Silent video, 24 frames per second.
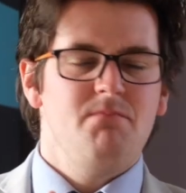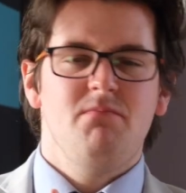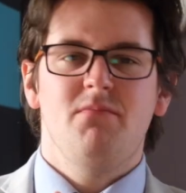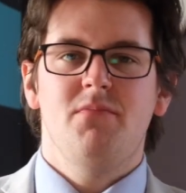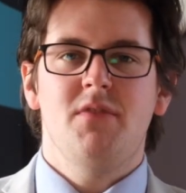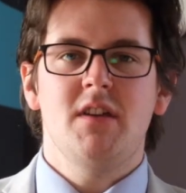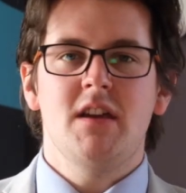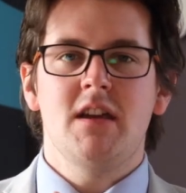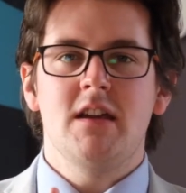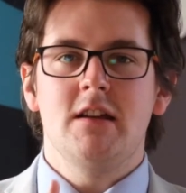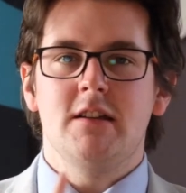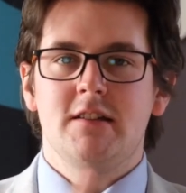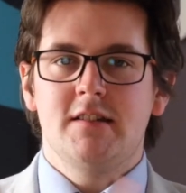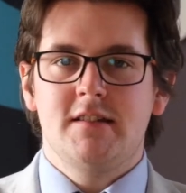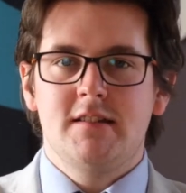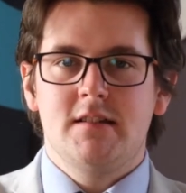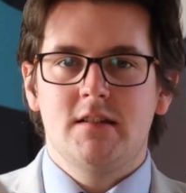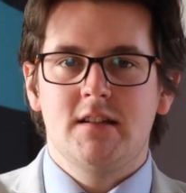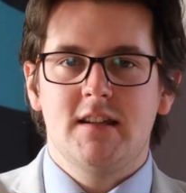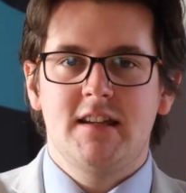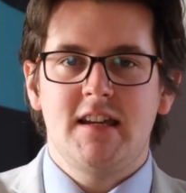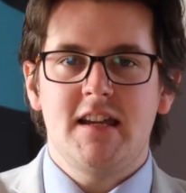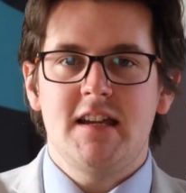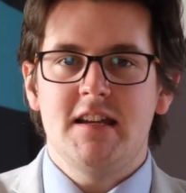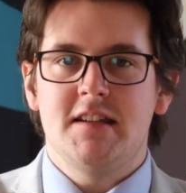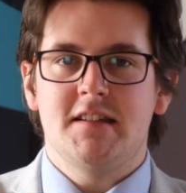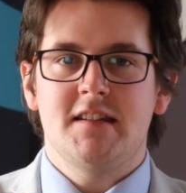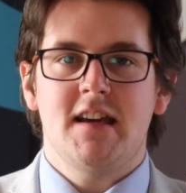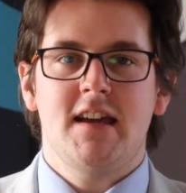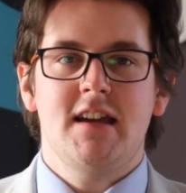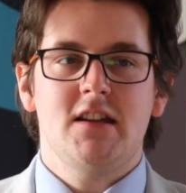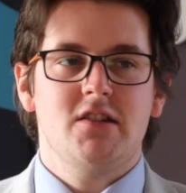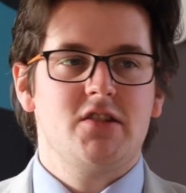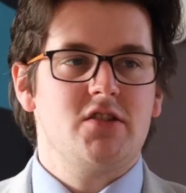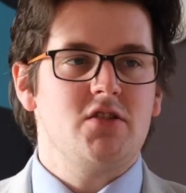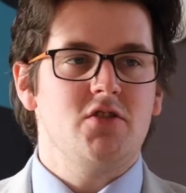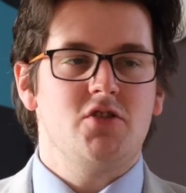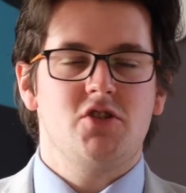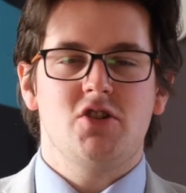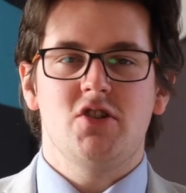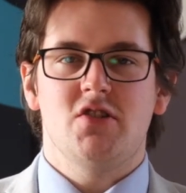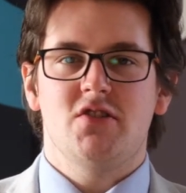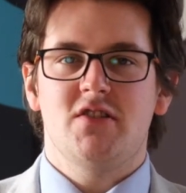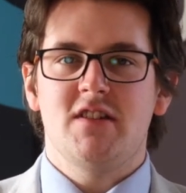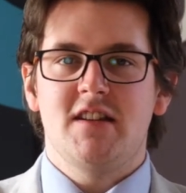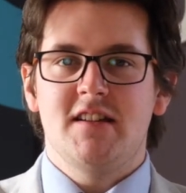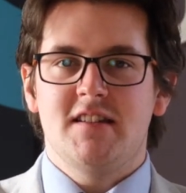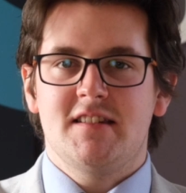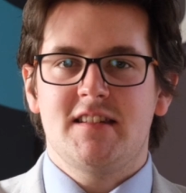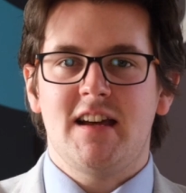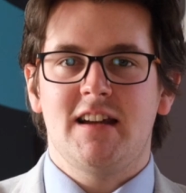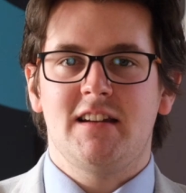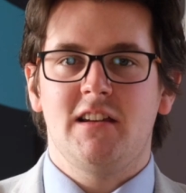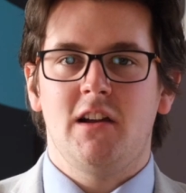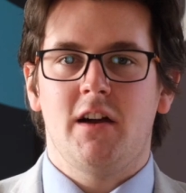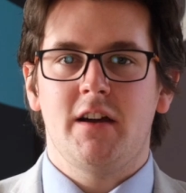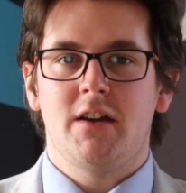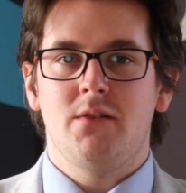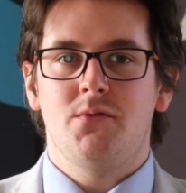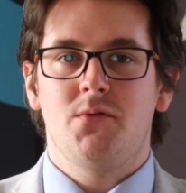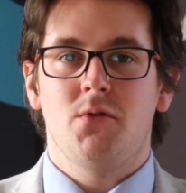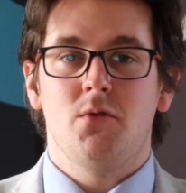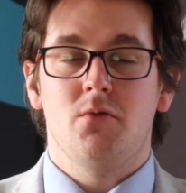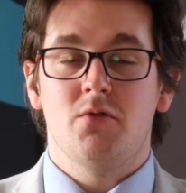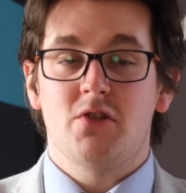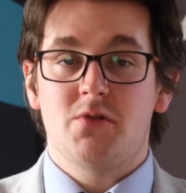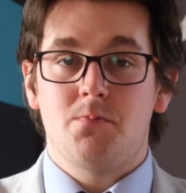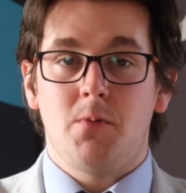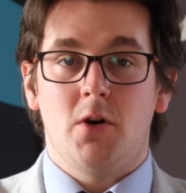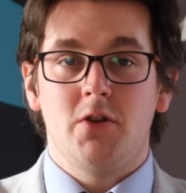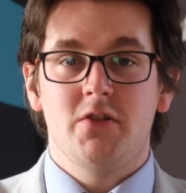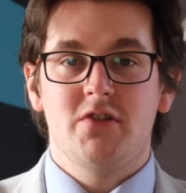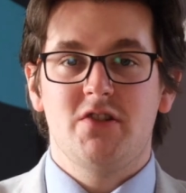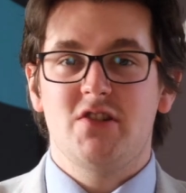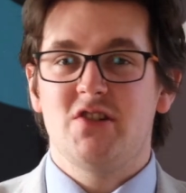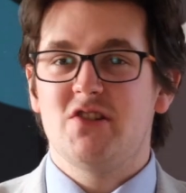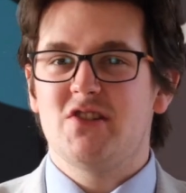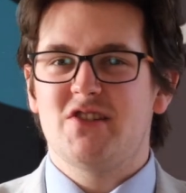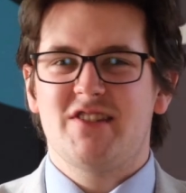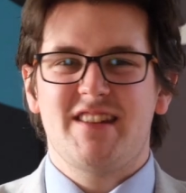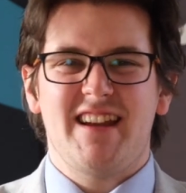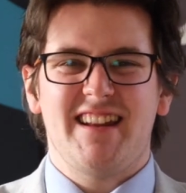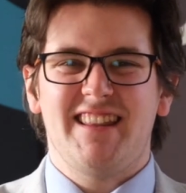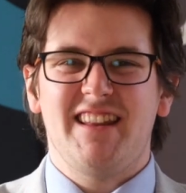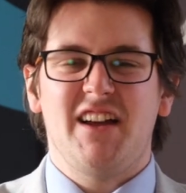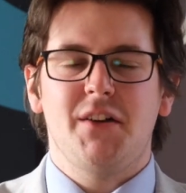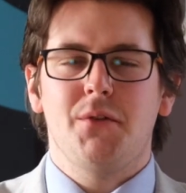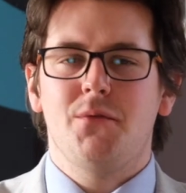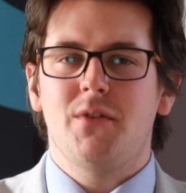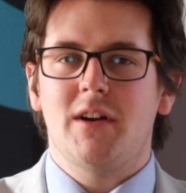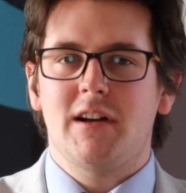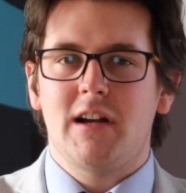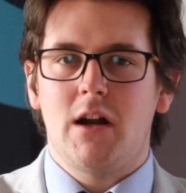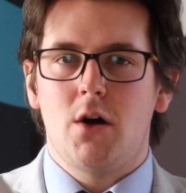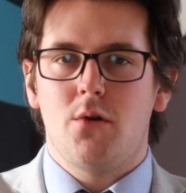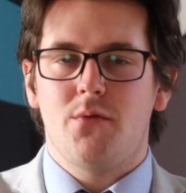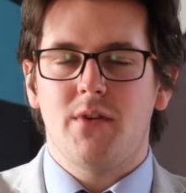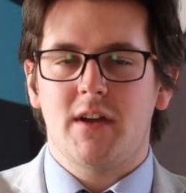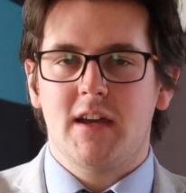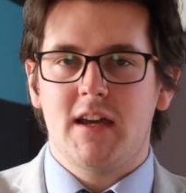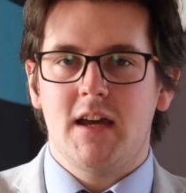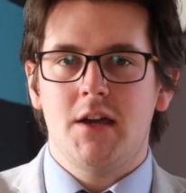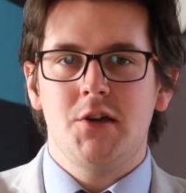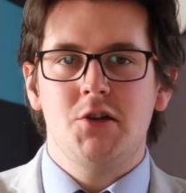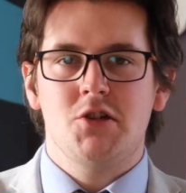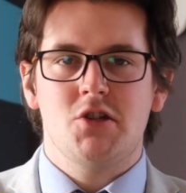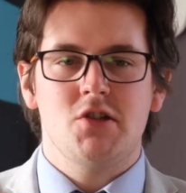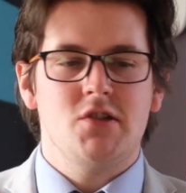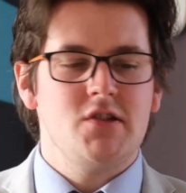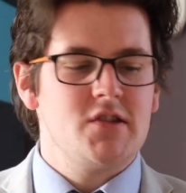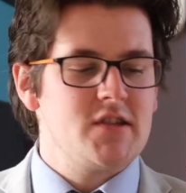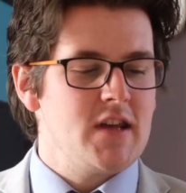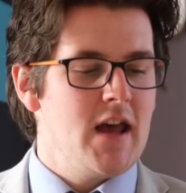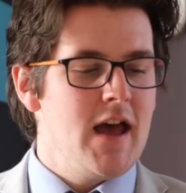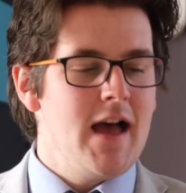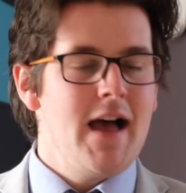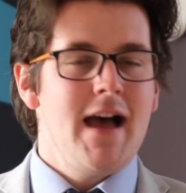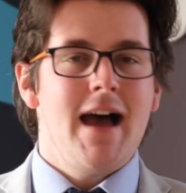the key dates such as the deadline for responses, deadline for clarifications,